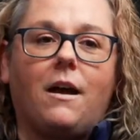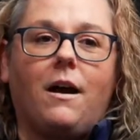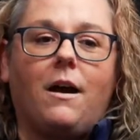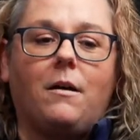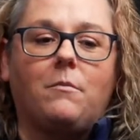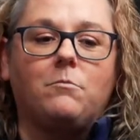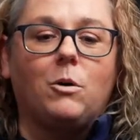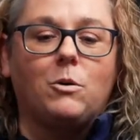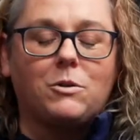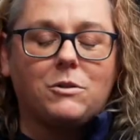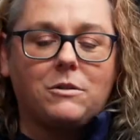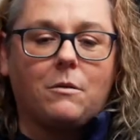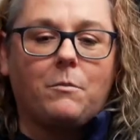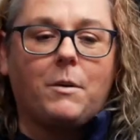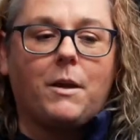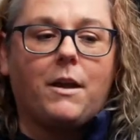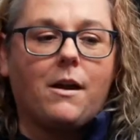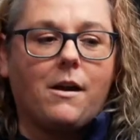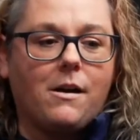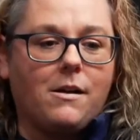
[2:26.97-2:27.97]
uh, mostly
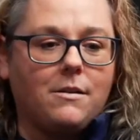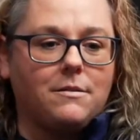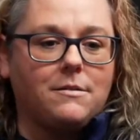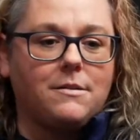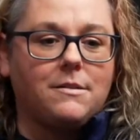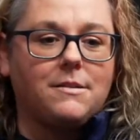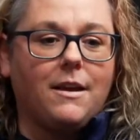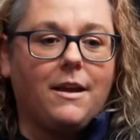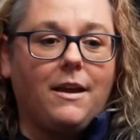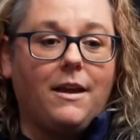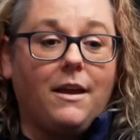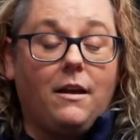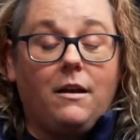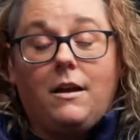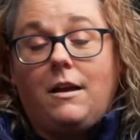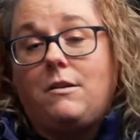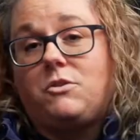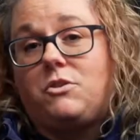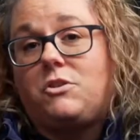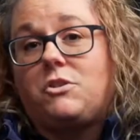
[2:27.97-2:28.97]
because
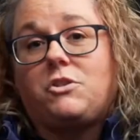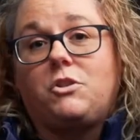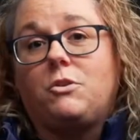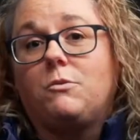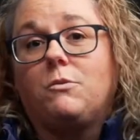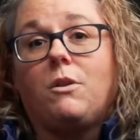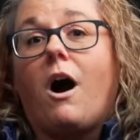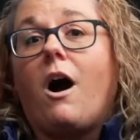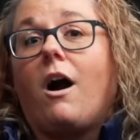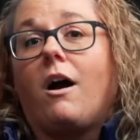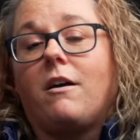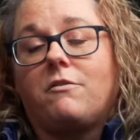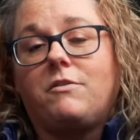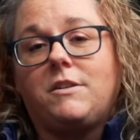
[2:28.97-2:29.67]
it was just too long.